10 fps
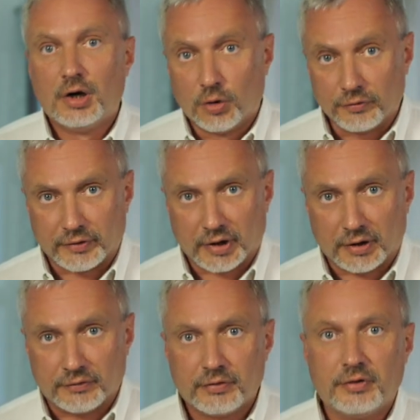or
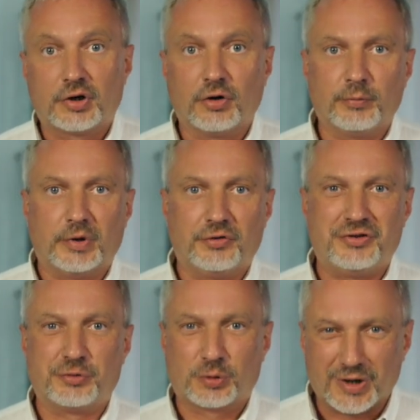5. The current windows
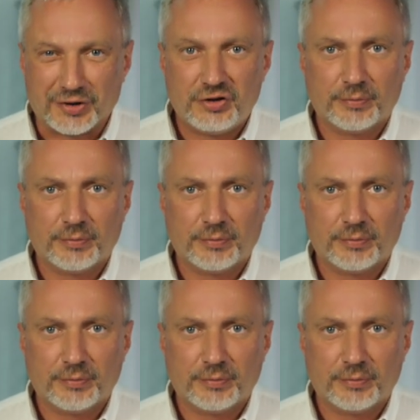just require too